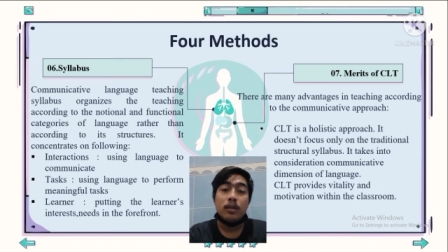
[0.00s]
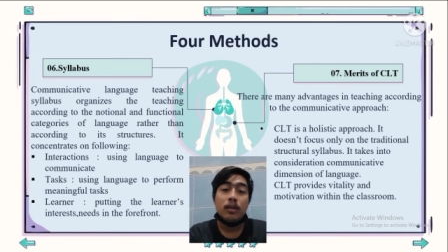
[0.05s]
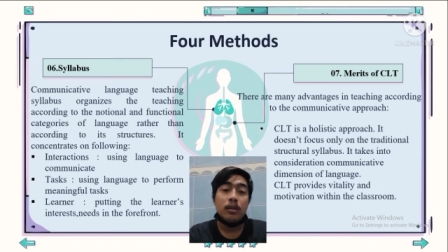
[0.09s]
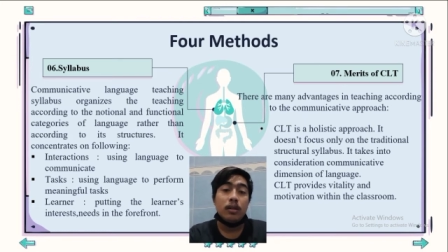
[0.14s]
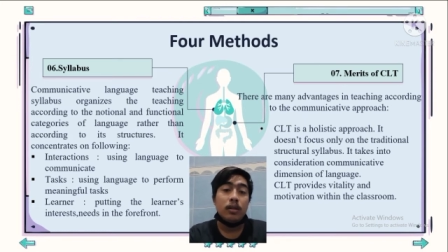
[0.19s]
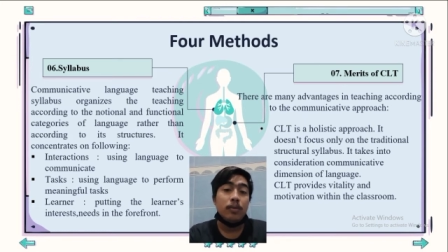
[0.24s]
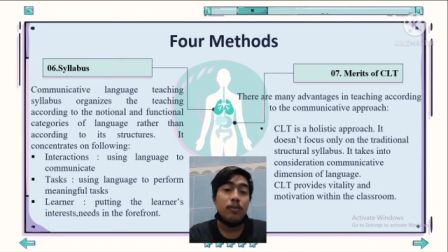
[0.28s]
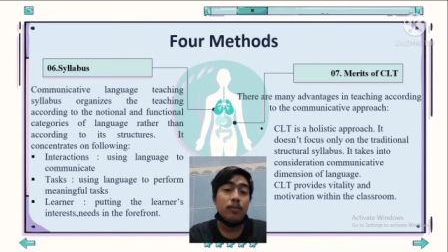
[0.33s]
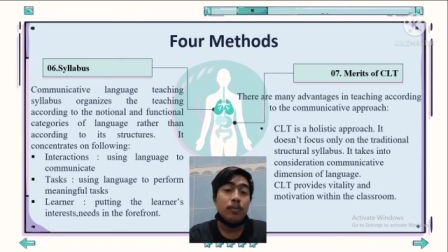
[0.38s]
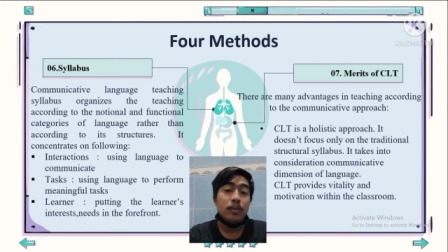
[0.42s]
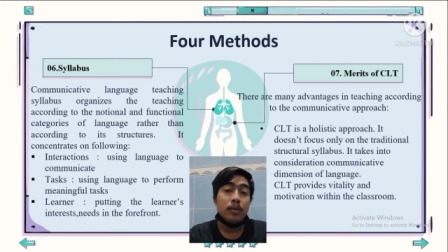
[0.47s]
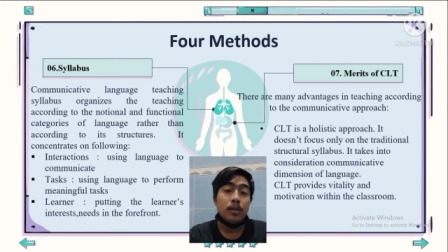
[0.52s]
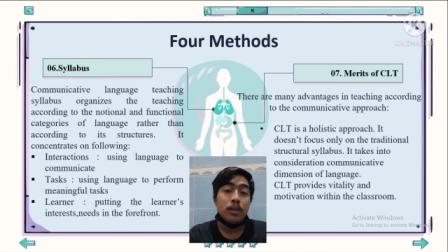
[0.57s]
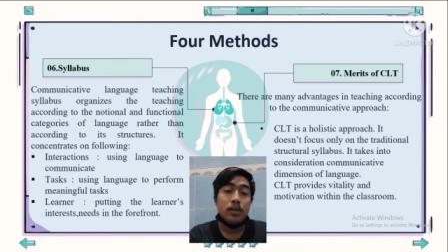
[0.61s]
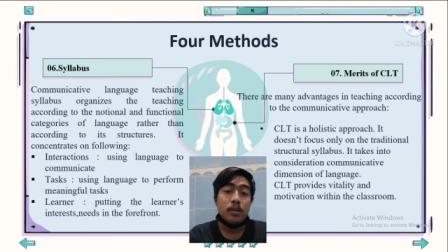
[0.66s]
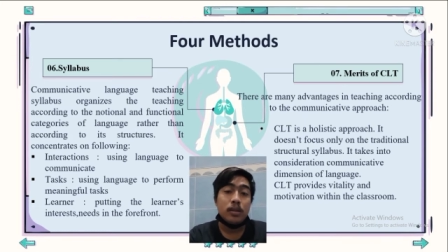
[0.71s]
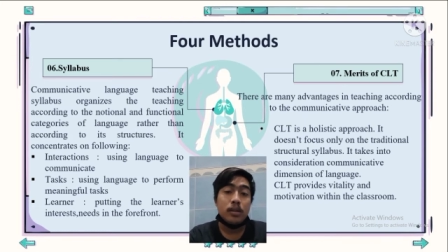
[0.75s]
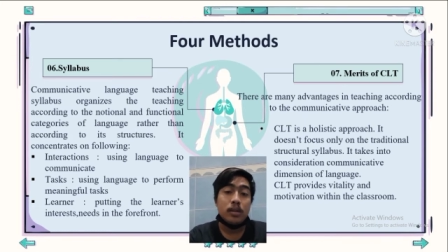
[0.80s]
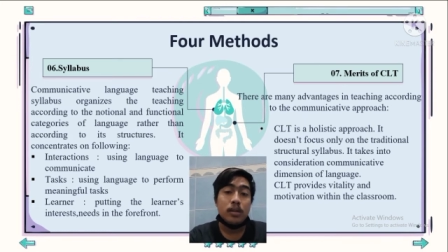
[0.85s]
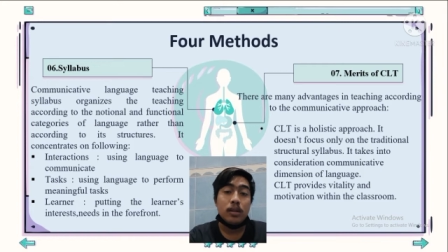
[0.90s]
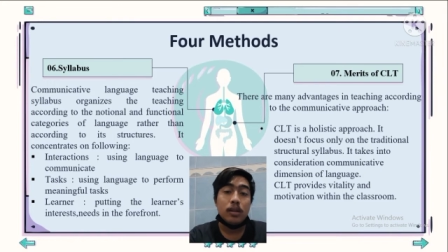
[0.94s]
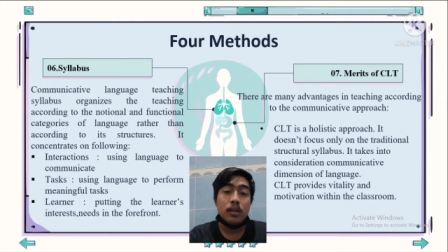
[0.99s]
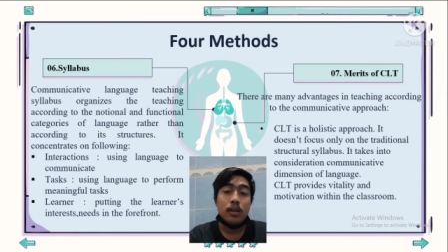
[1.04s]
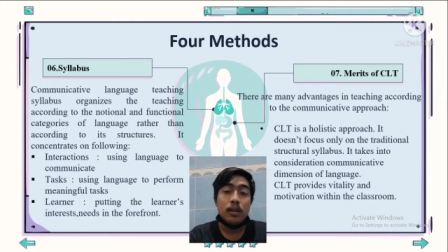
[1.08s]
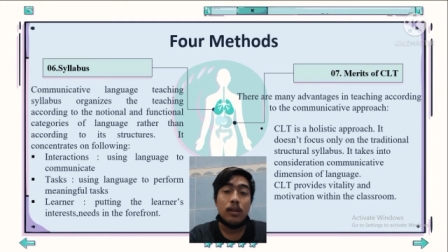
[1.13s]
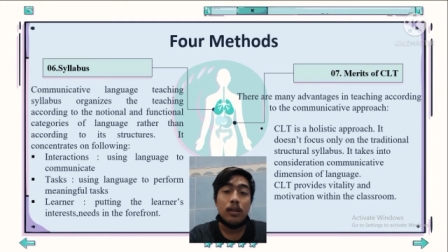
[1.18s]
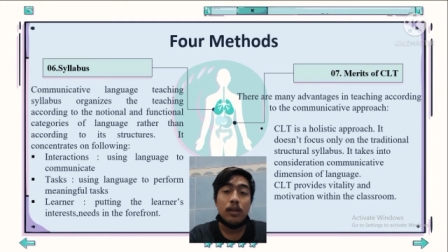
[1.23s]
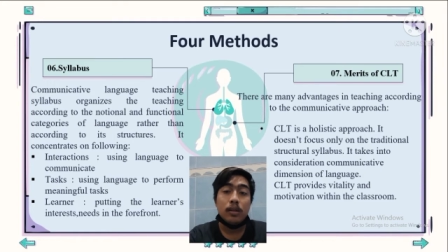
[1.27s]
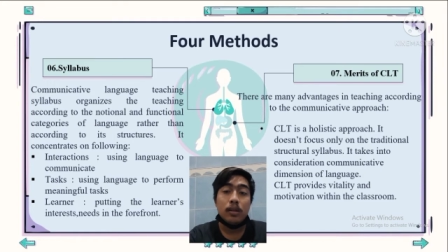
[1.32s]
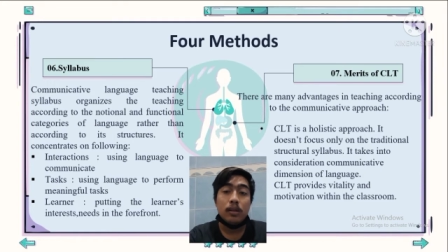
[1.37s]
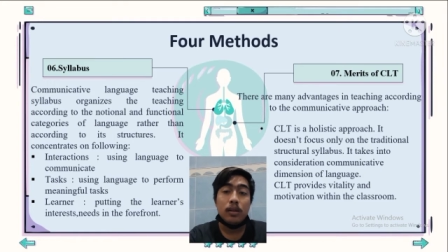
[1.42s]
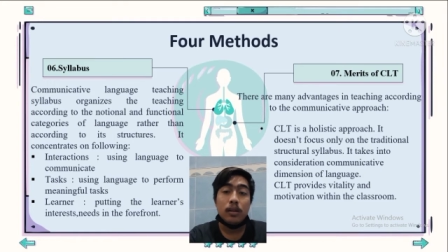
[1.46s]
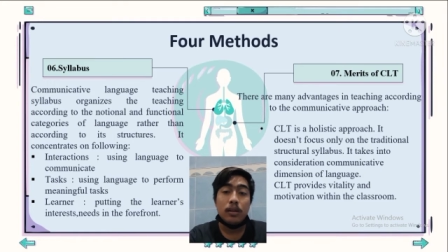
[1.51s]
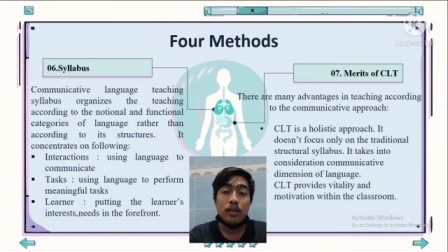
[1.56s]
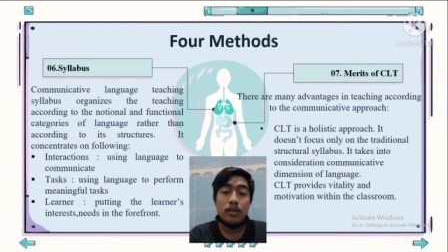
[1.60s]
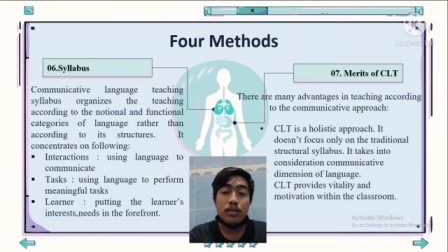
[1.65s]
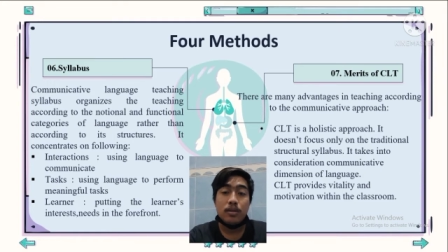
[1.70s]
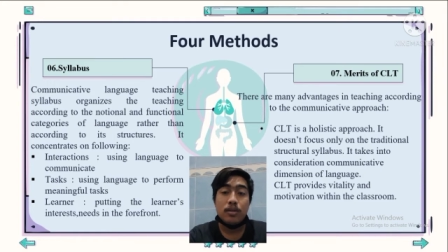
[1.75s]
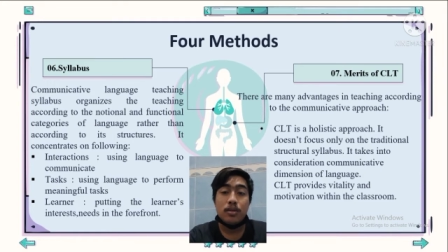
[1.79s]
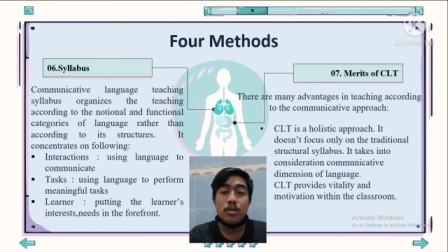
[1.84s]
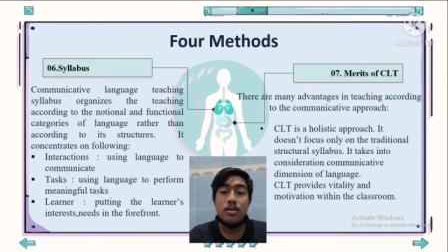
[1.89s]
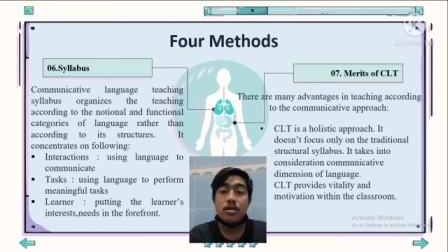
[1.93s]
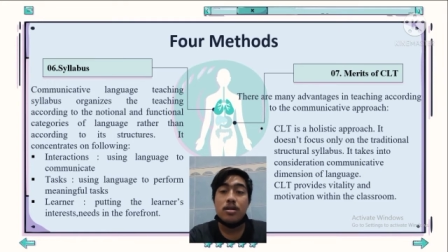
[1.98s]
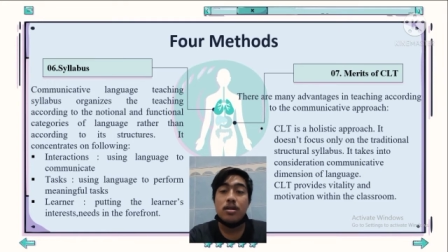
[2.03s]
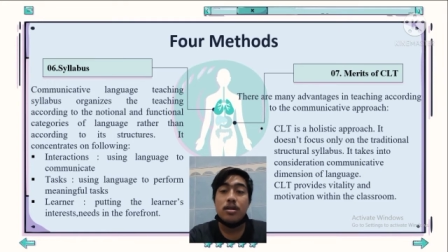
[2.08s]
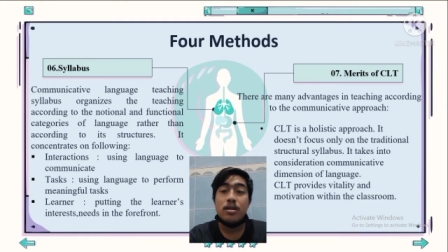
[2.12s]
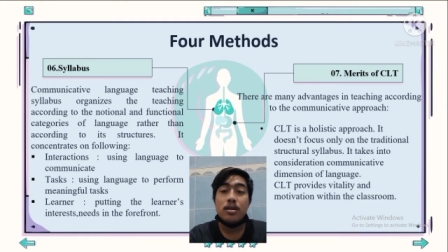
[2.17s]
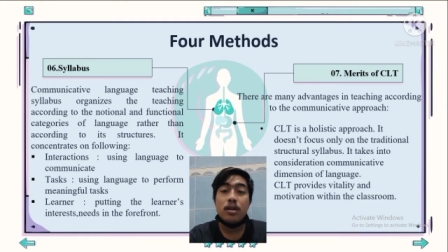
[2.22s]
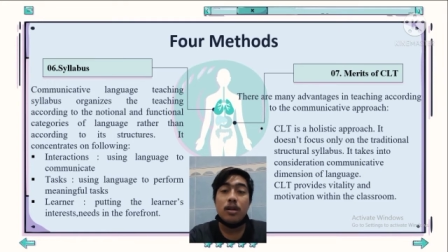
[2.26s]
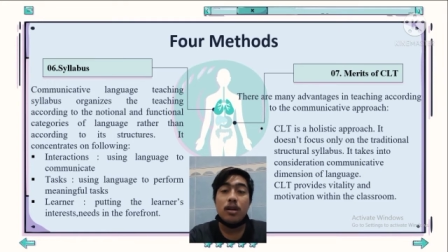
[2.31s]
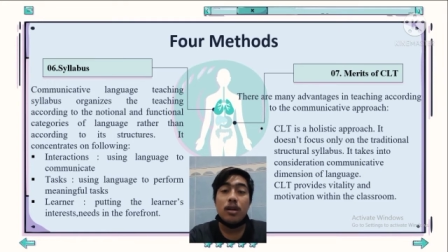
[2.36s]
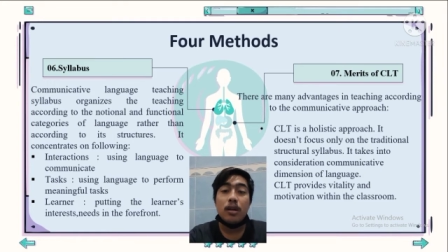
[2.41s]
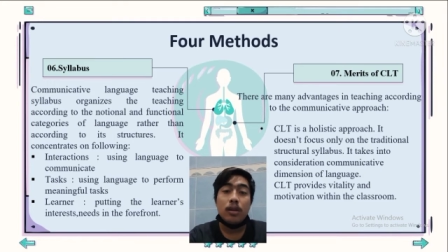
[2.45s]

the first, interaction,